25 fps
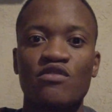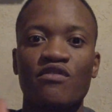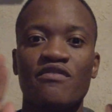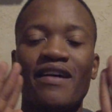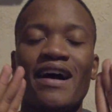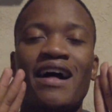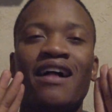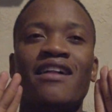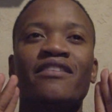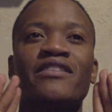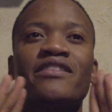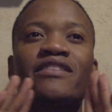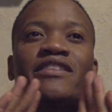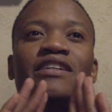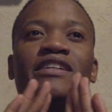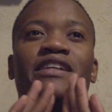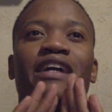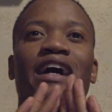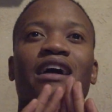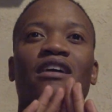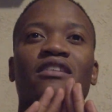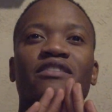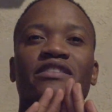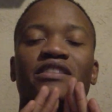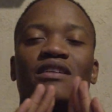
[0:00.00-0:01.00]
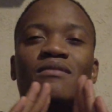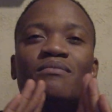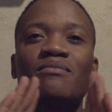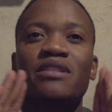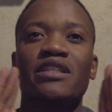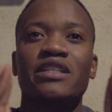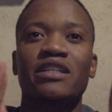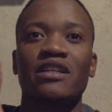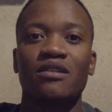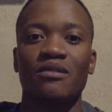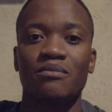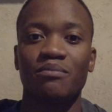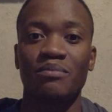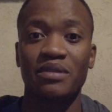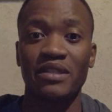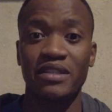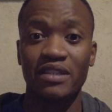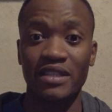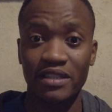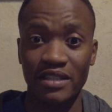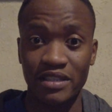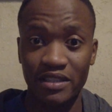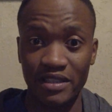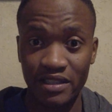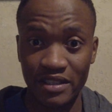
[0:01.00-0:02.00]
you've altered how something
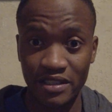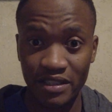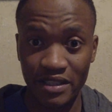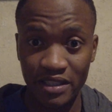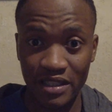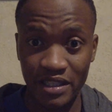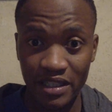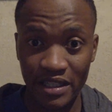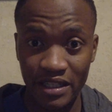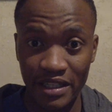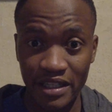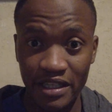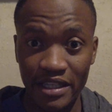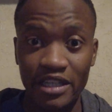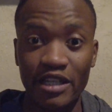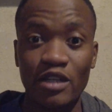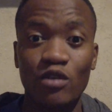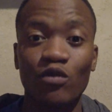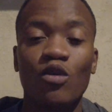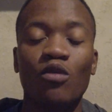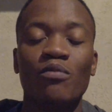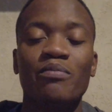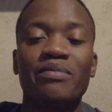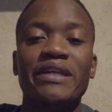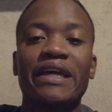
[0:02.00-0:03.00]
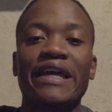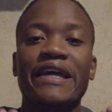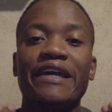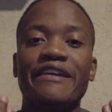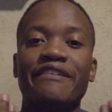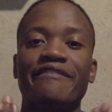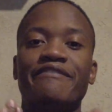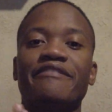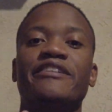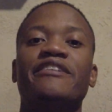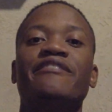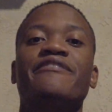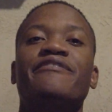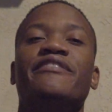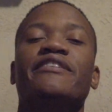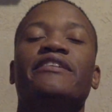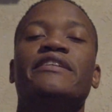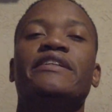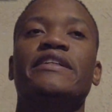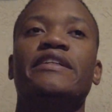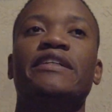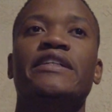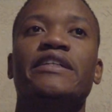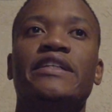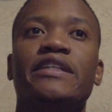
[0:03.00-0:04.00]
appears, it will behave
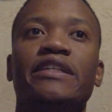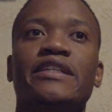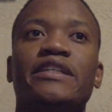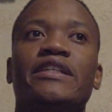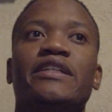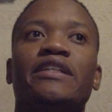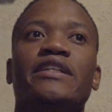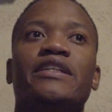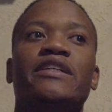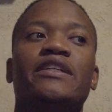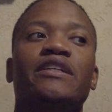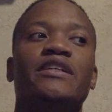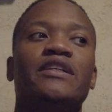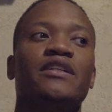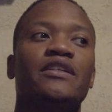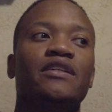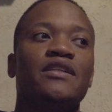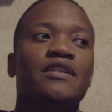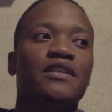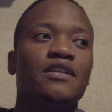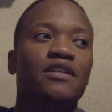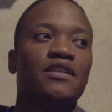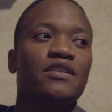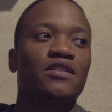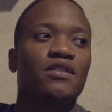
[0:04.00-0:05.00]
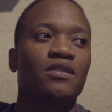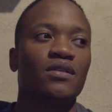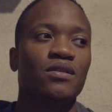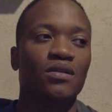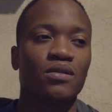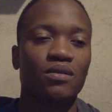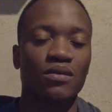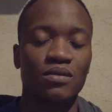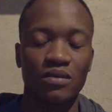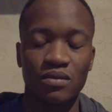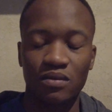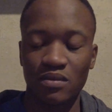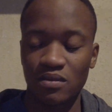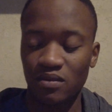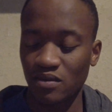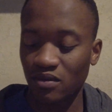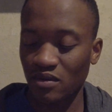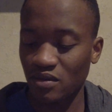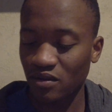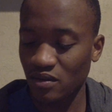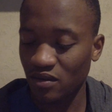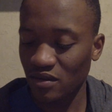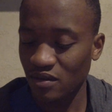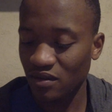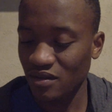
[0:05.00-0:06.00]
differently. So,
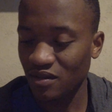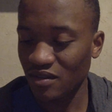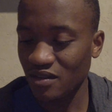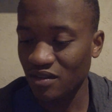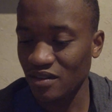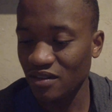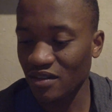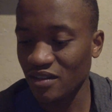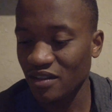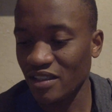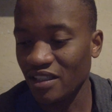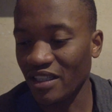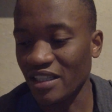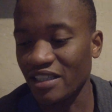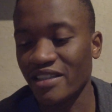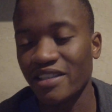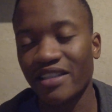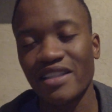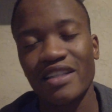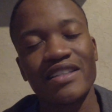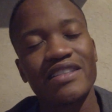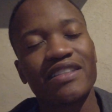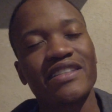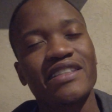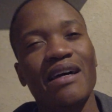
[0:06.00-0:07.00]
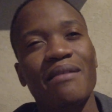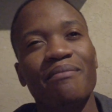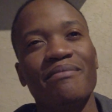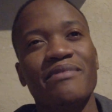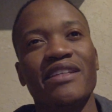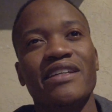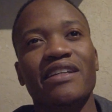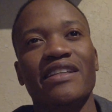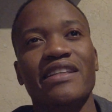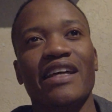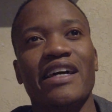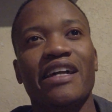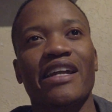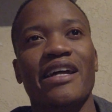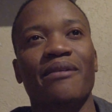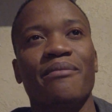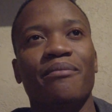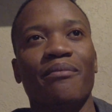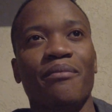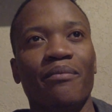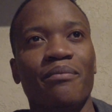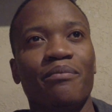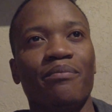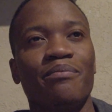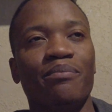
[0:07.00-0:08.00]
it's just something that
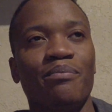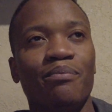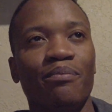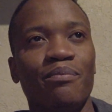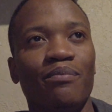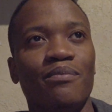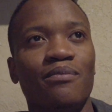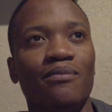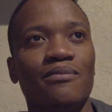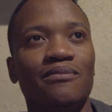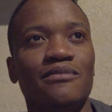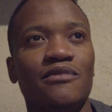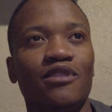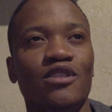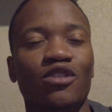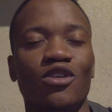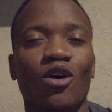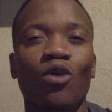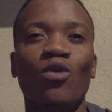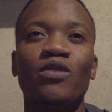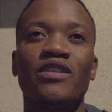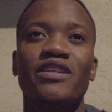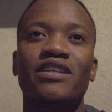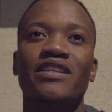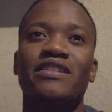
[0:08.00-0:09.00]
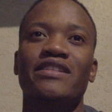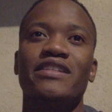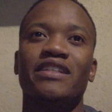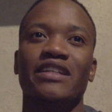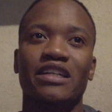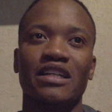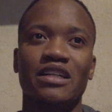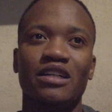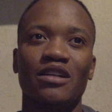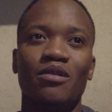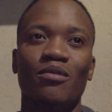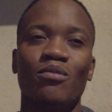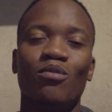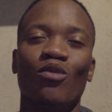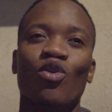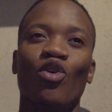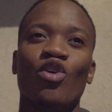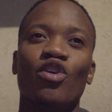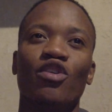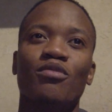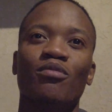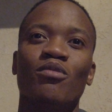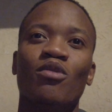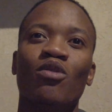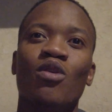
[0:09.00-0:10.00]
I'm noticing
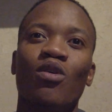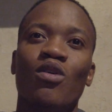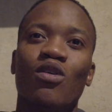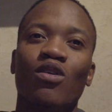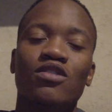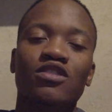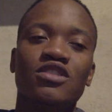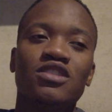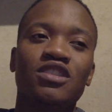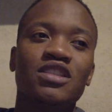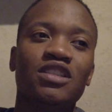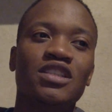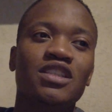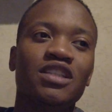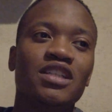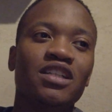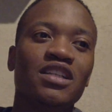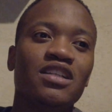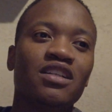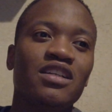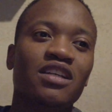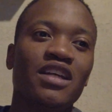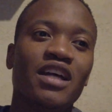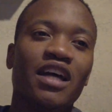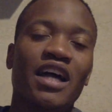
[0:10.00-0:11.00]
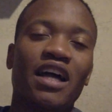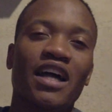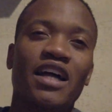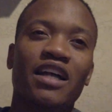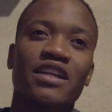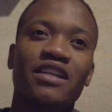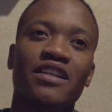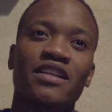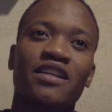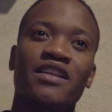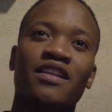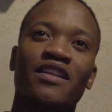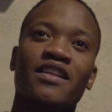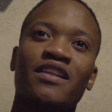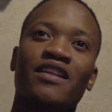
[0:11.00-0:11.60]
more and more. And